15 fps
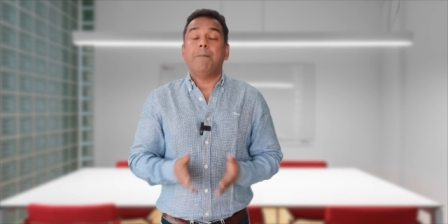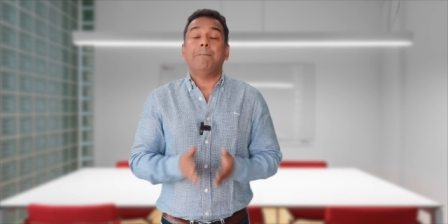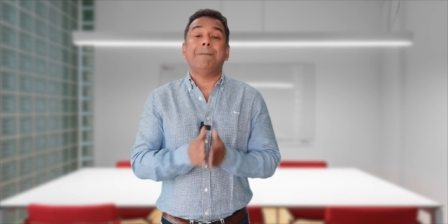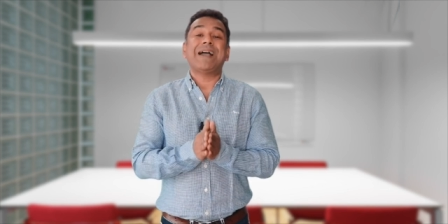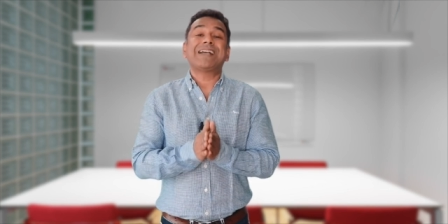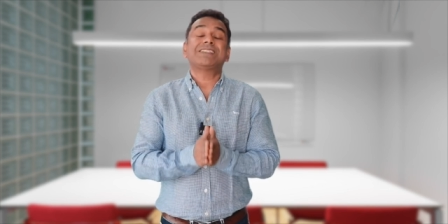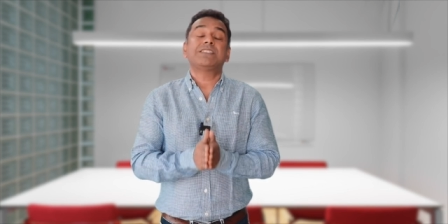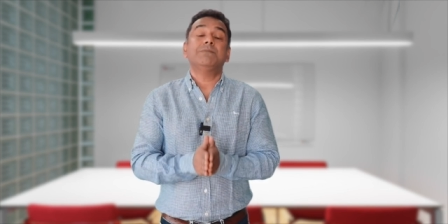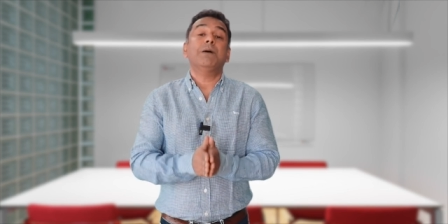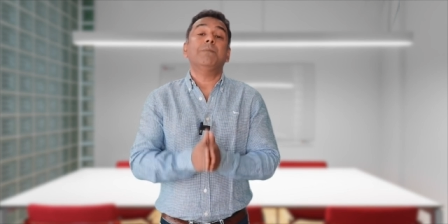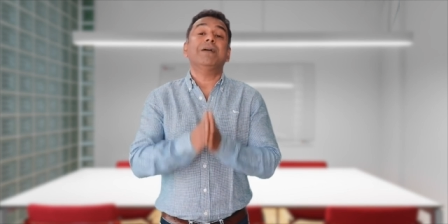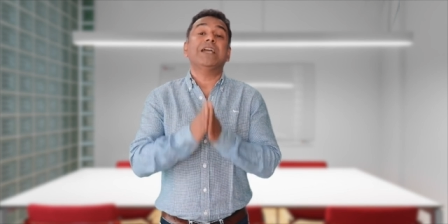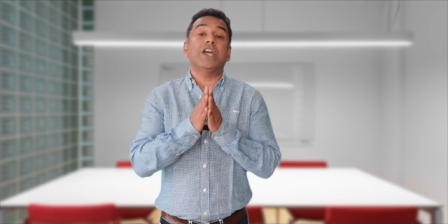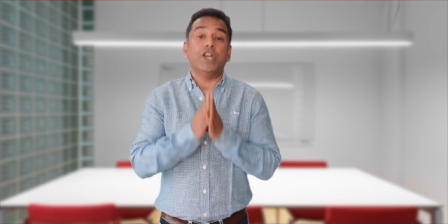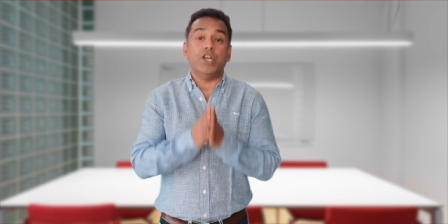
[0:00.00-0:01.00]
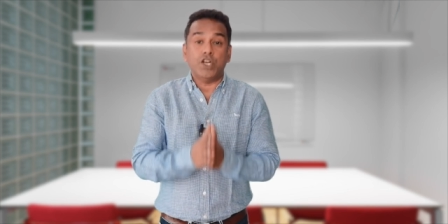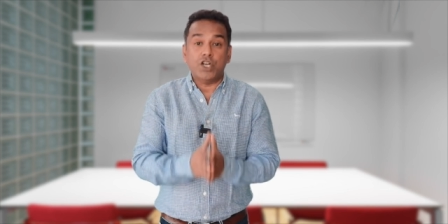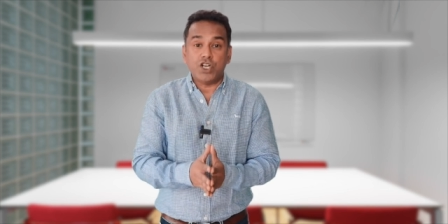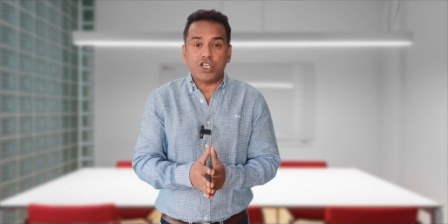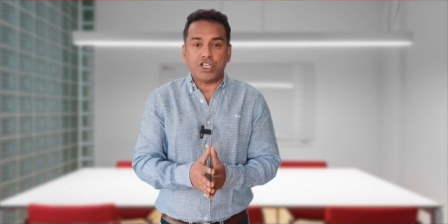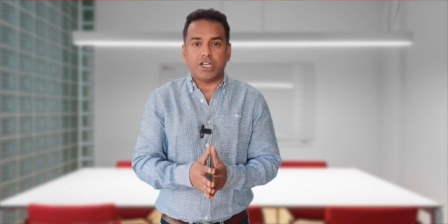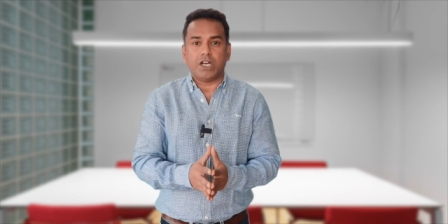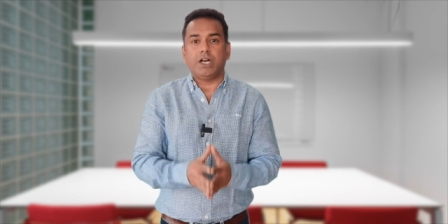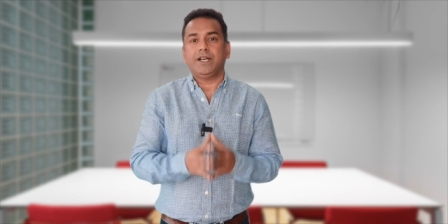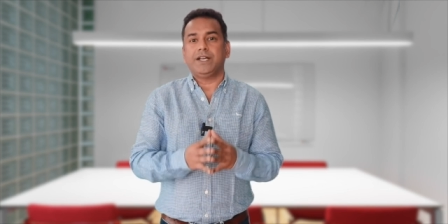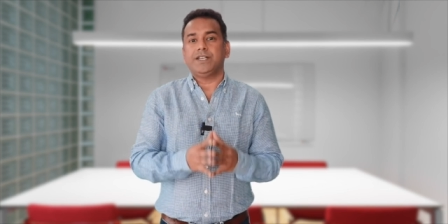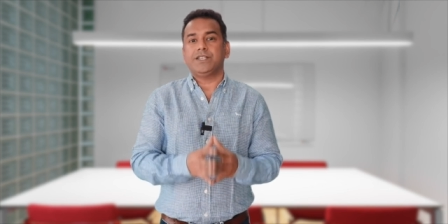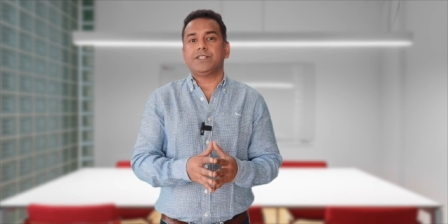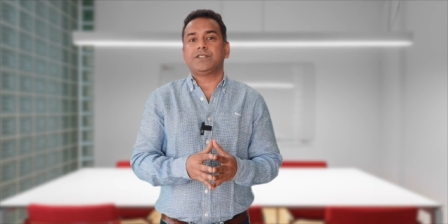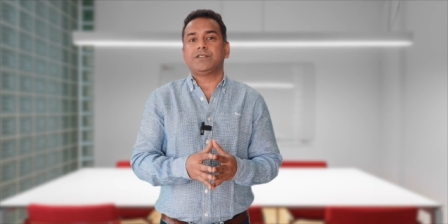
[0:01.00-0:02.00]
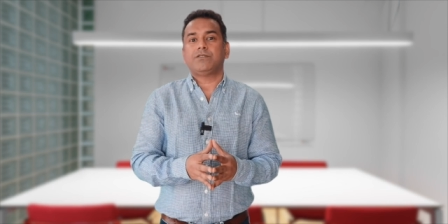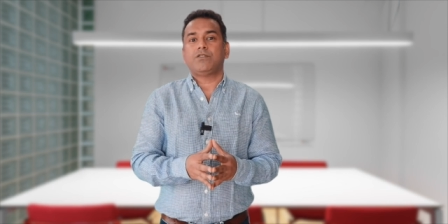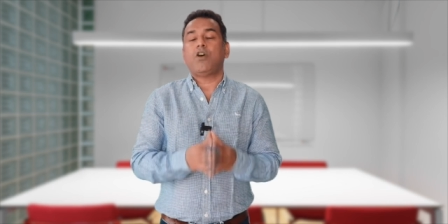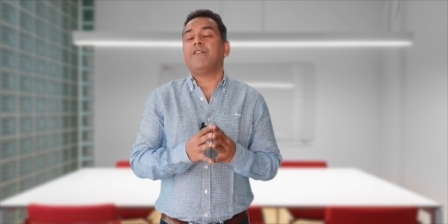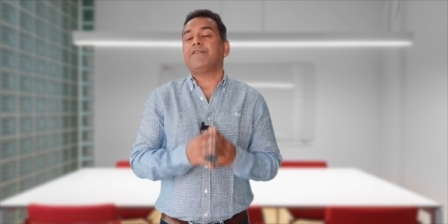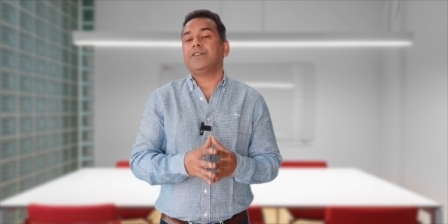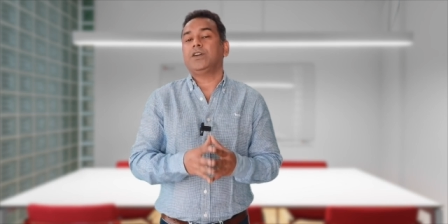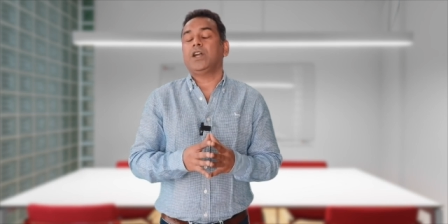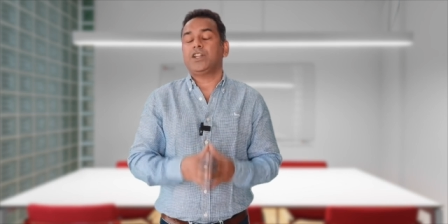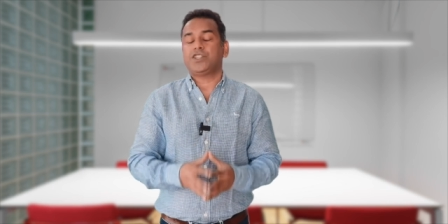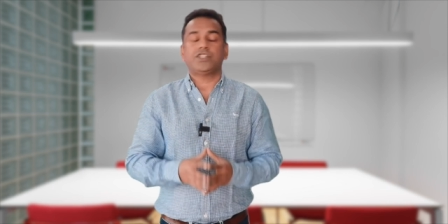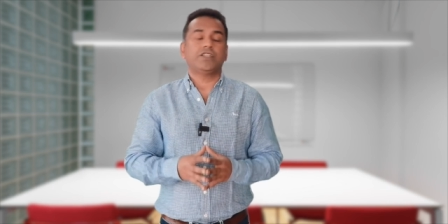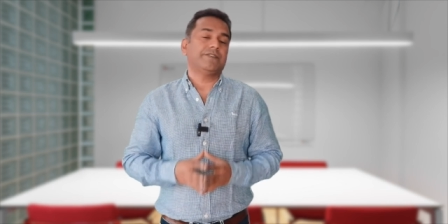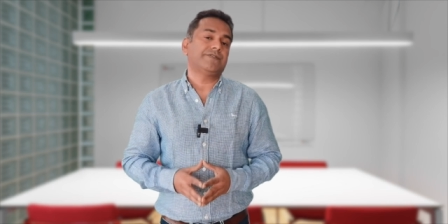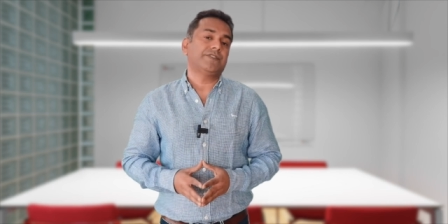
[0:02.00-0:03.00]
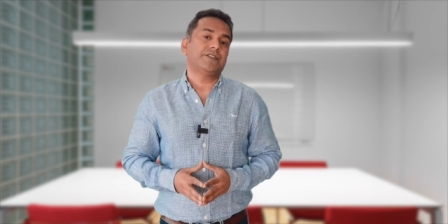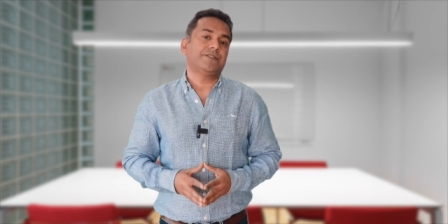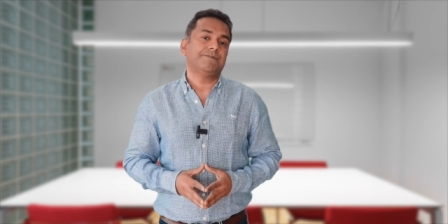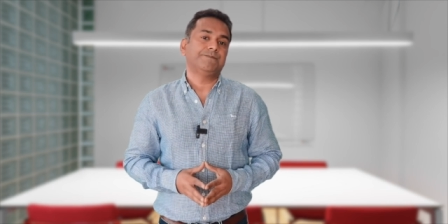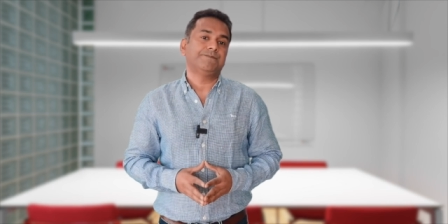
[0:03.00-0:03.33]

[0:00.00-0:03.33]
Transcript: Maximum inertia is often achieved.